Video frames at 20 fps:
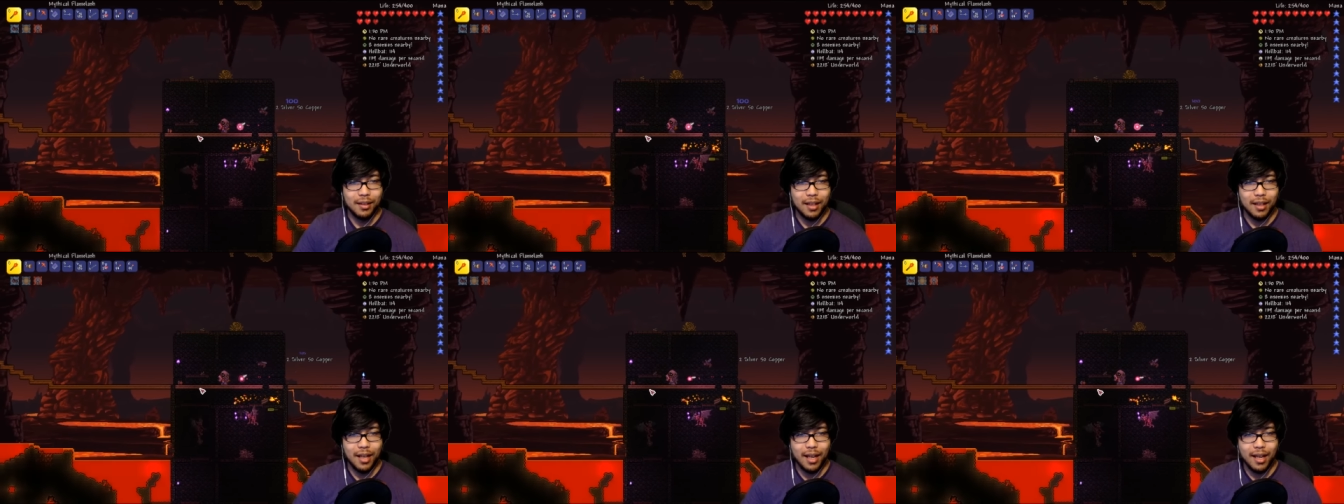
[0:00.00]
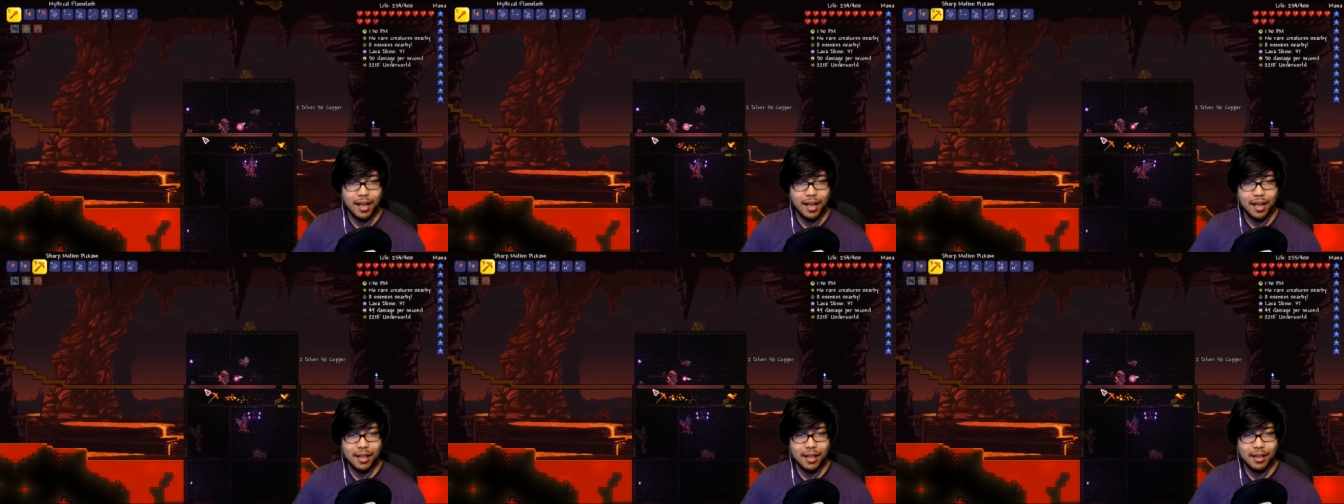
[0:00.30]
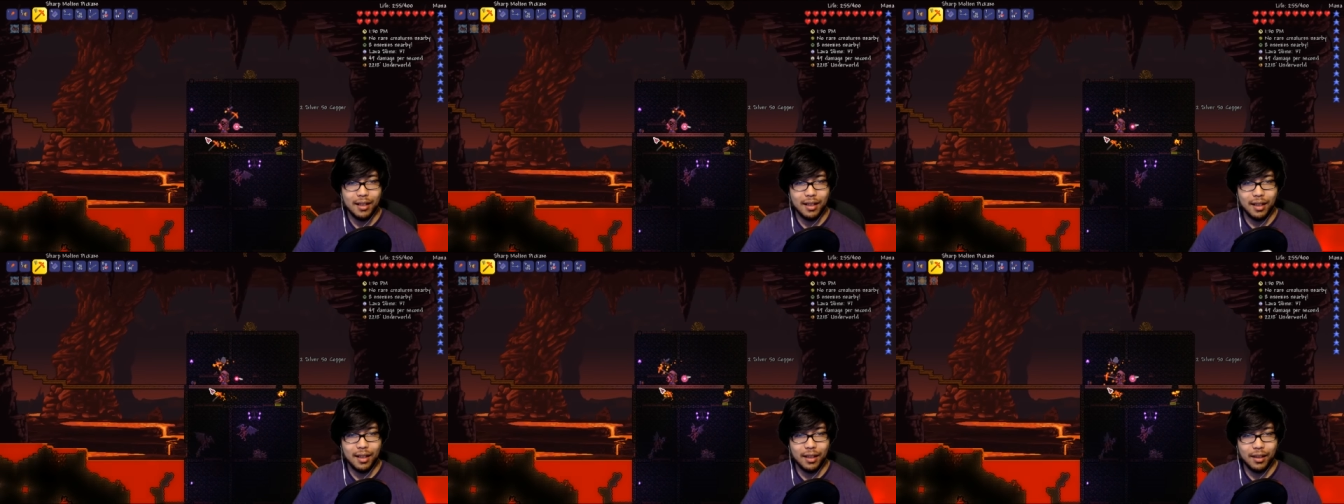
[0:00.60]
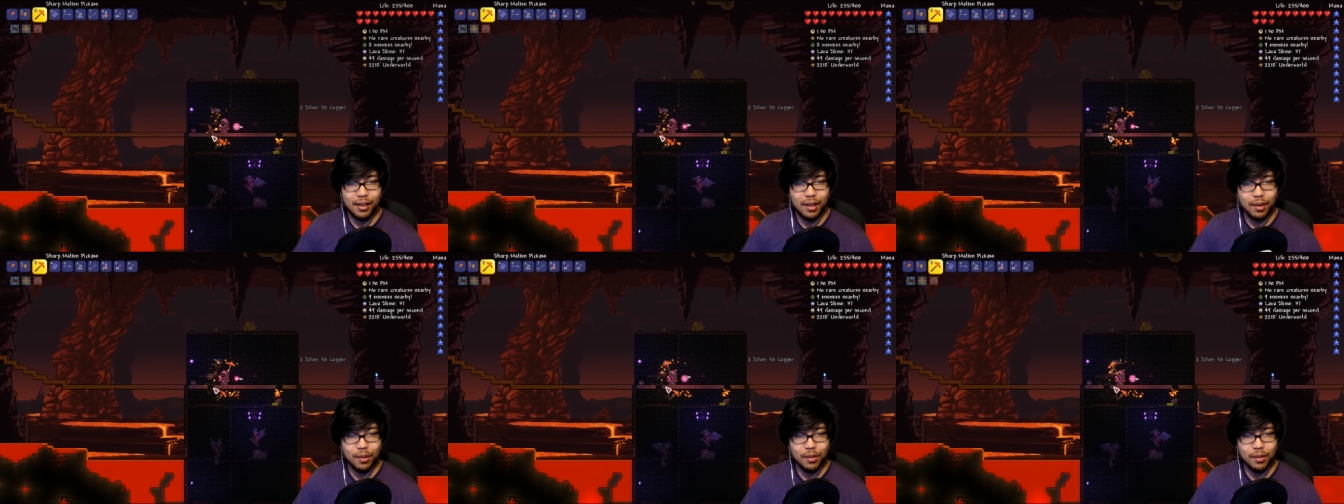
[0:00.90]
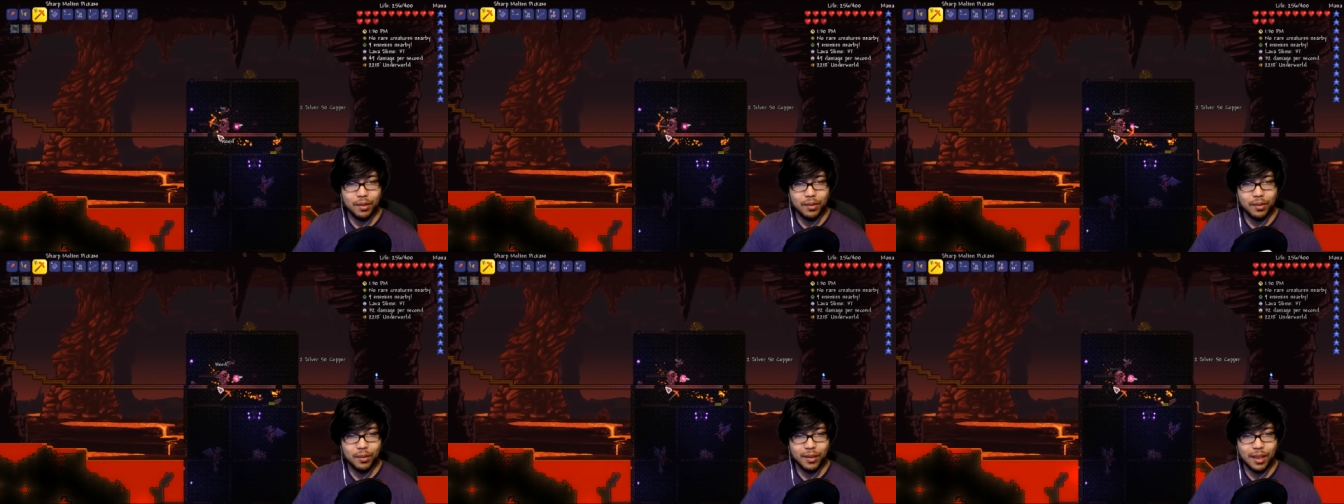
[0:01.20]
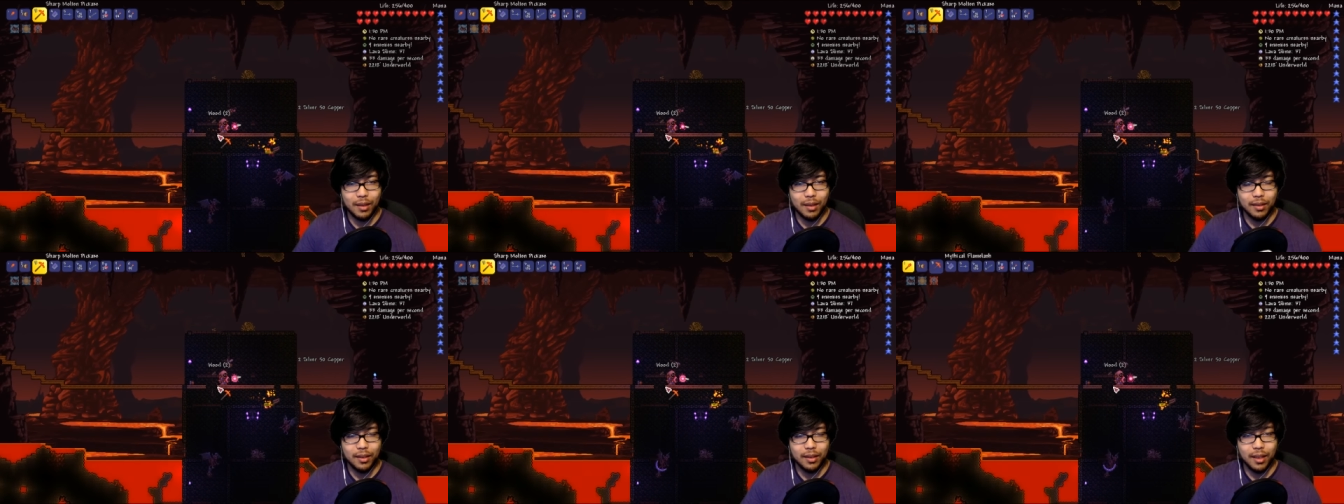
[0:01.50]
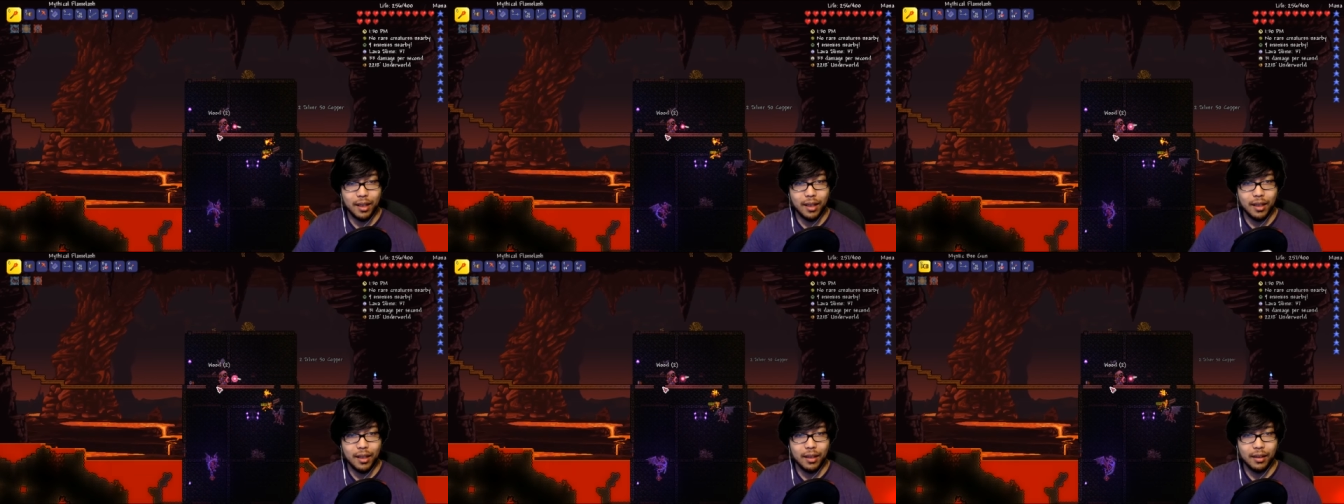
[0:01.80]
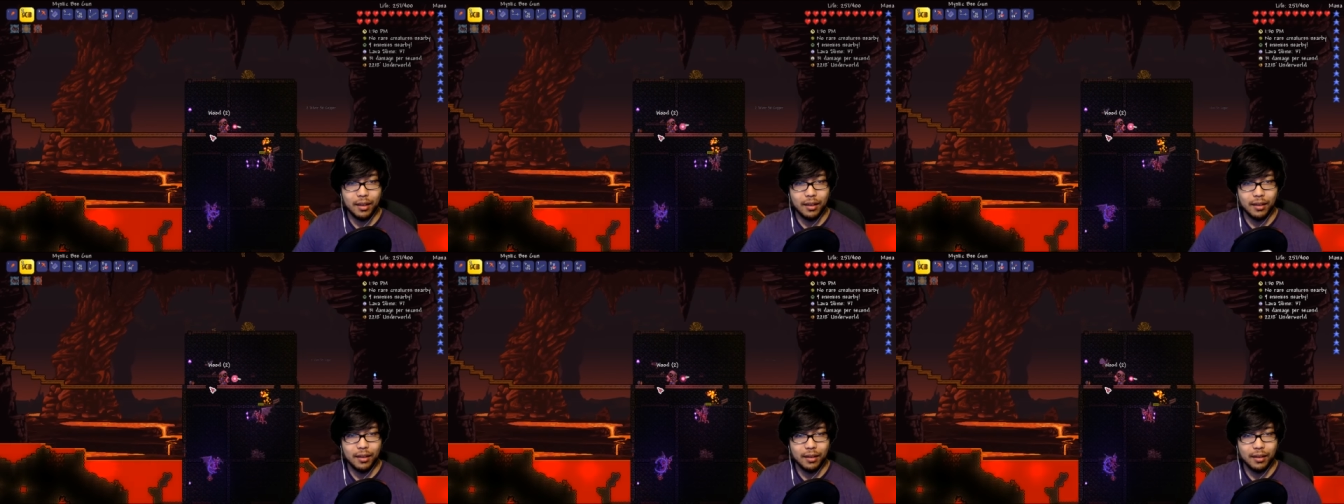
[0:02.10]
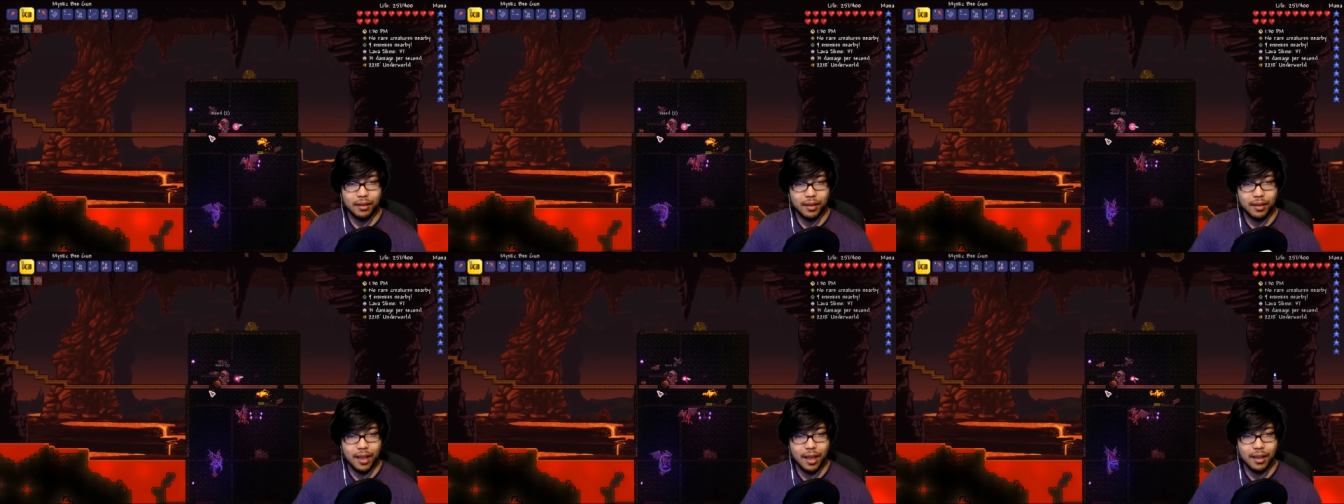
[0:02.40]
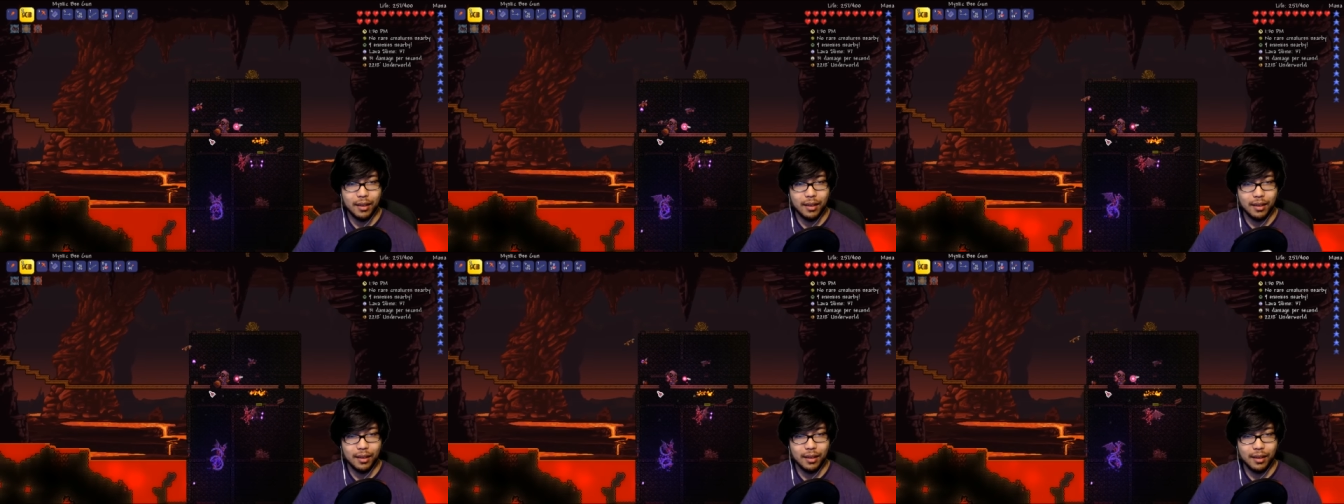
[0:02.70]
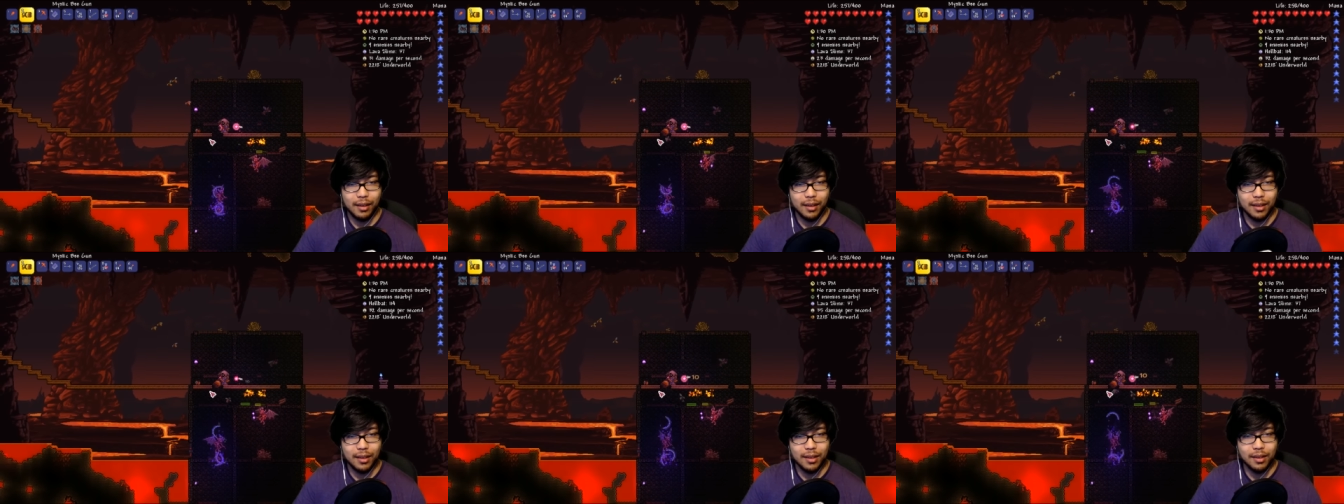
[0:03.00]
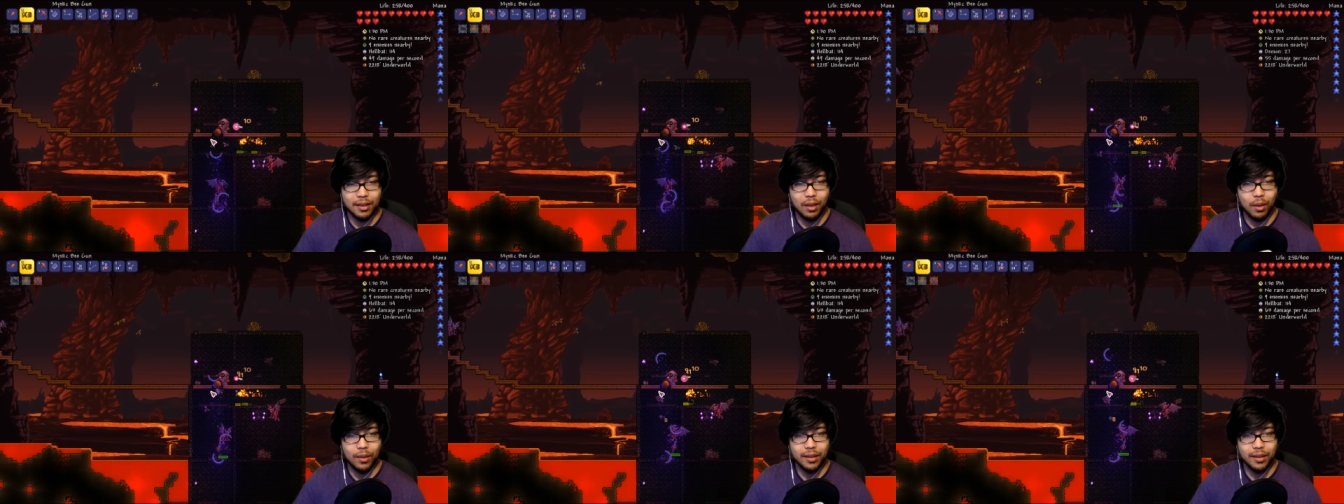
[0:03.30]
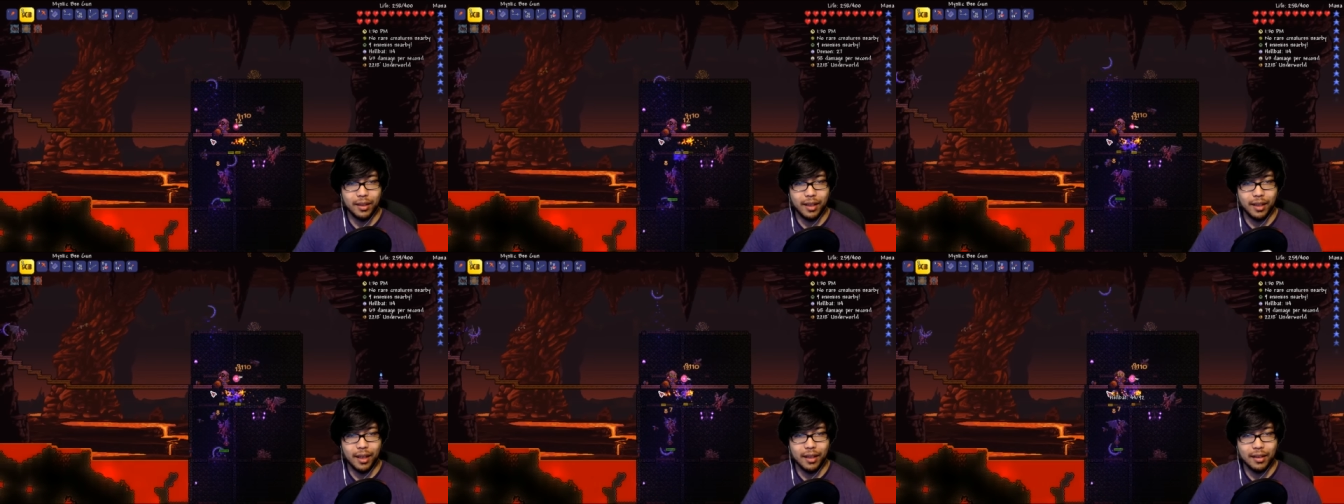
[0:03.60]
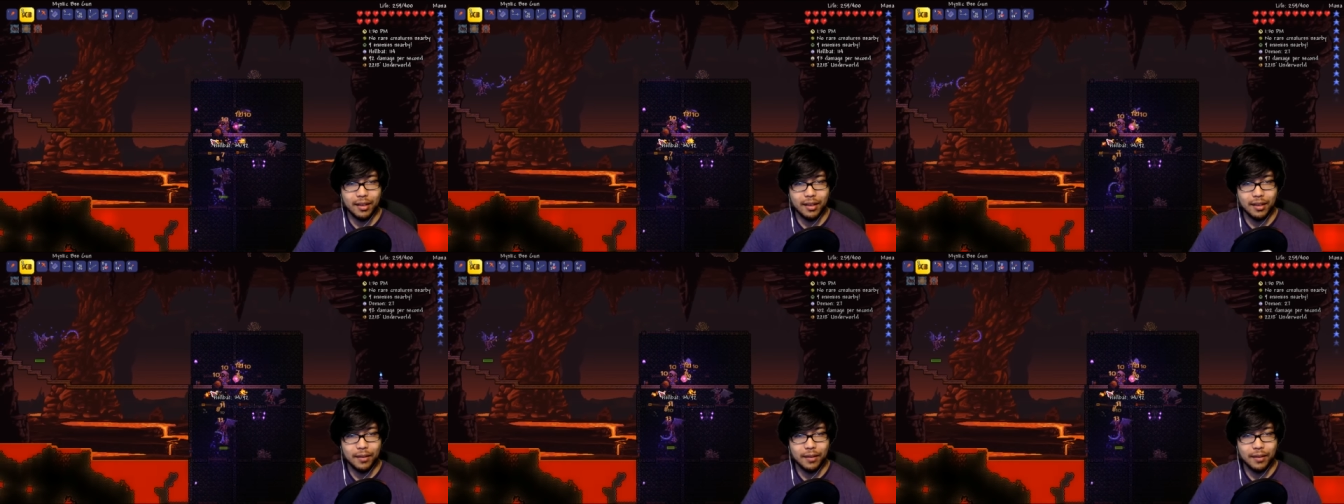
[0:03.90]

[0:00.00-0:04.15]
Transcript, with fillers: and it goes without saying that this is always the case.